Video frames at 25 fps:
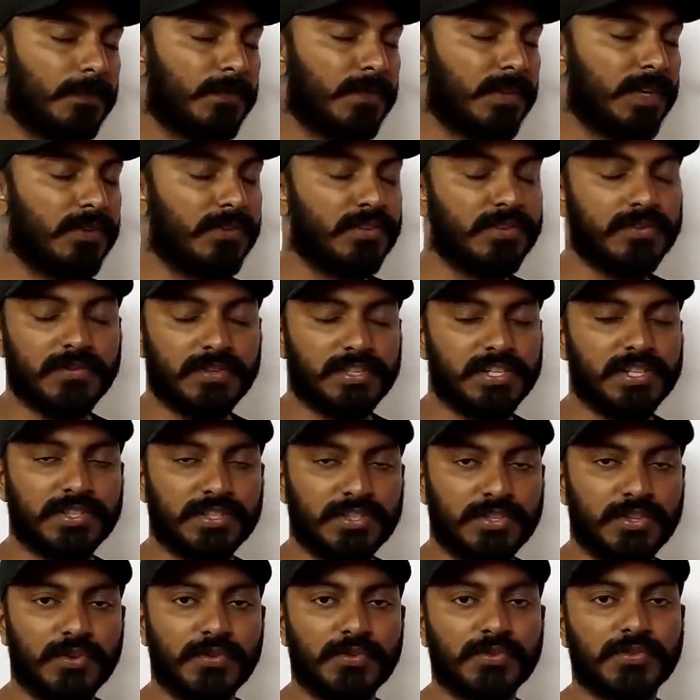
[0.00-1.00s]
which is
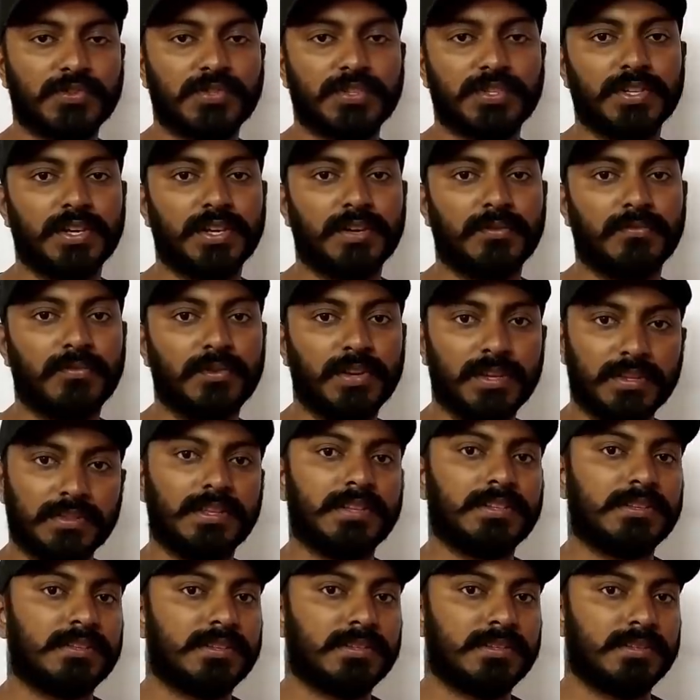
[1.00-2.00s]
used in
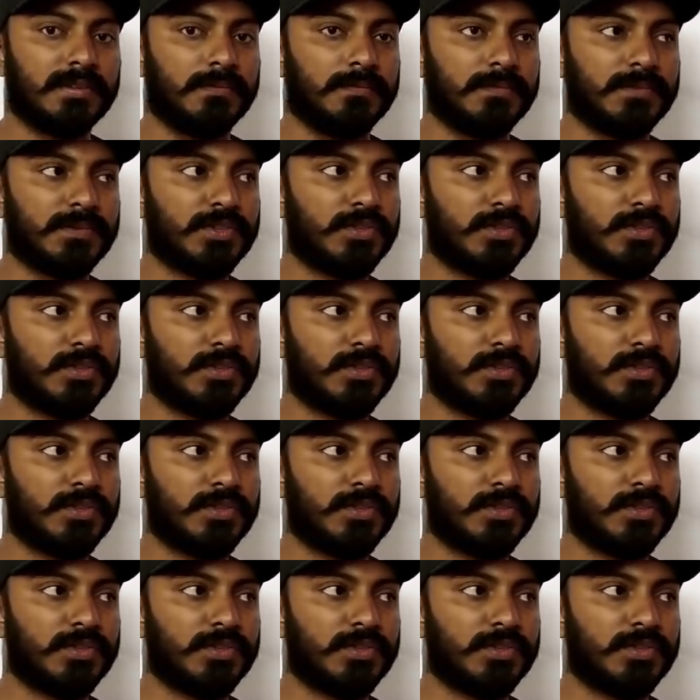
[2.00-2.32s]
that system.